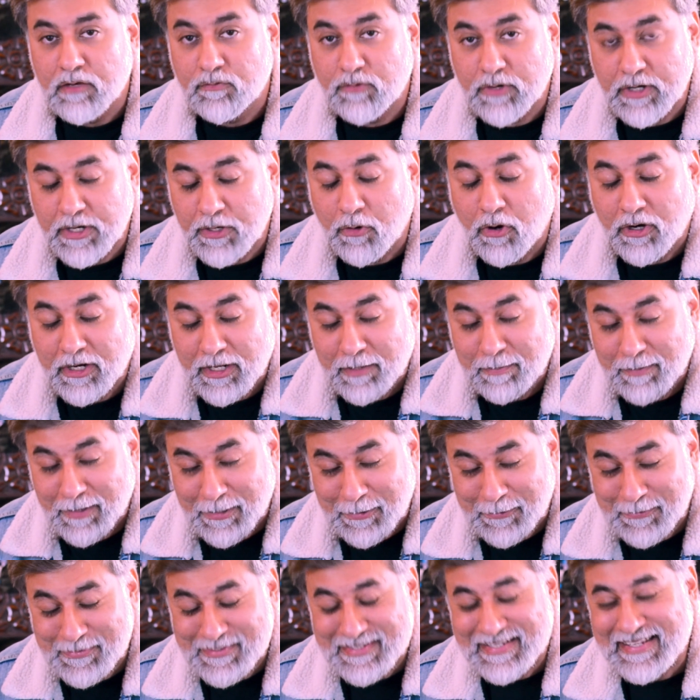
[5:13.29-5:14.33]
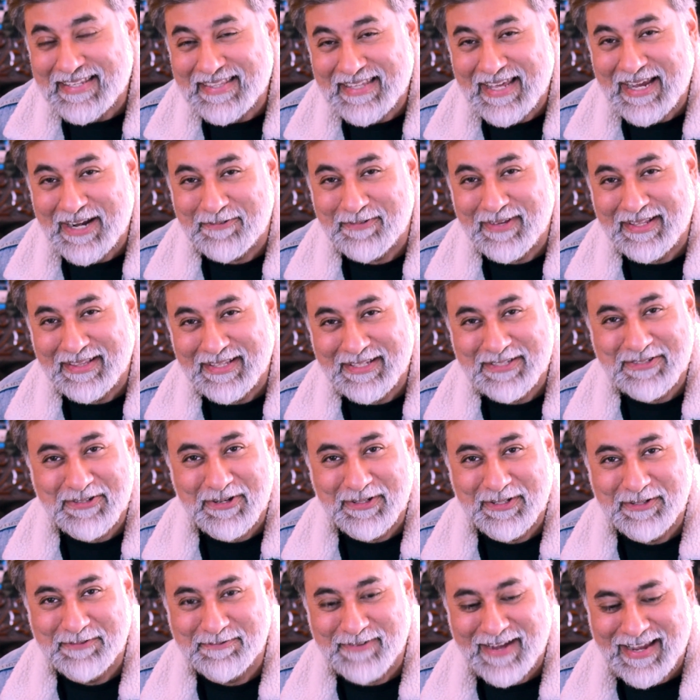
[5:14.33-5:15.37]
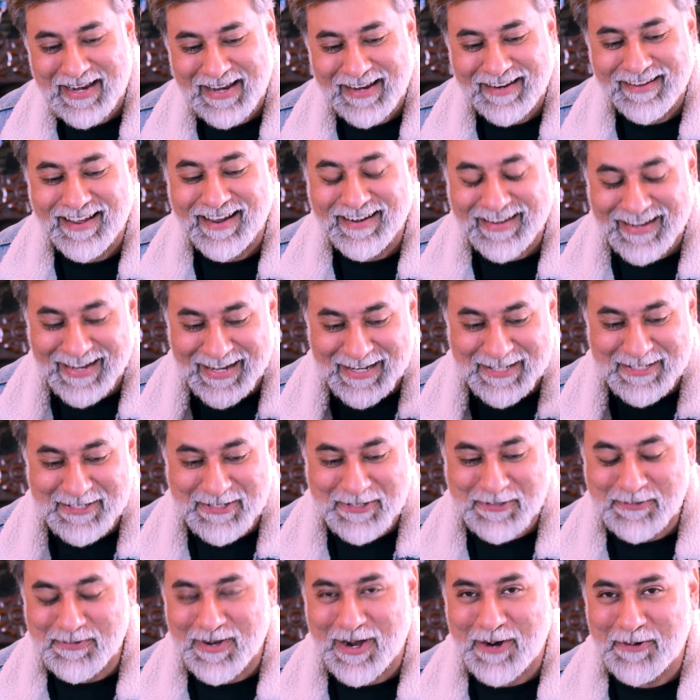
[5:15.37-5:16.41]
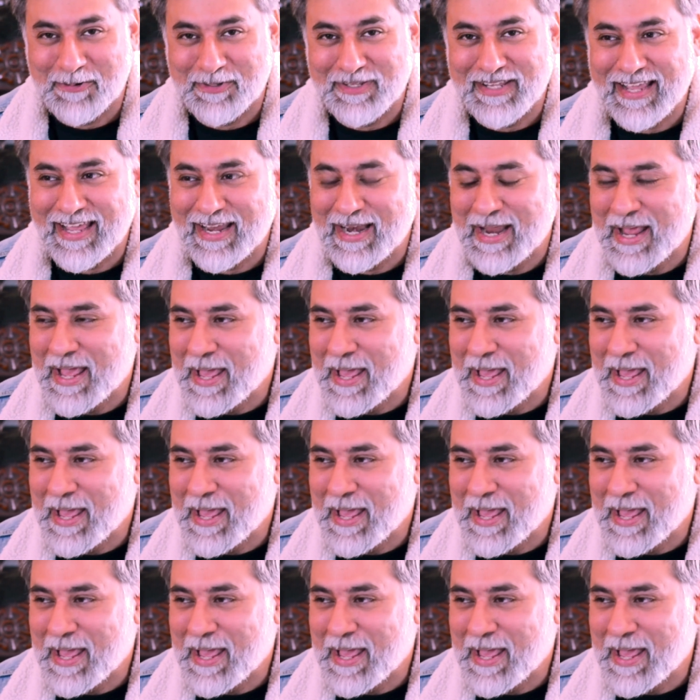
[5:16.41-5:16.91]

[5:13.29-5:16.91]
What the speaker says: were not able to see that when they saw the final cut. It is so out there.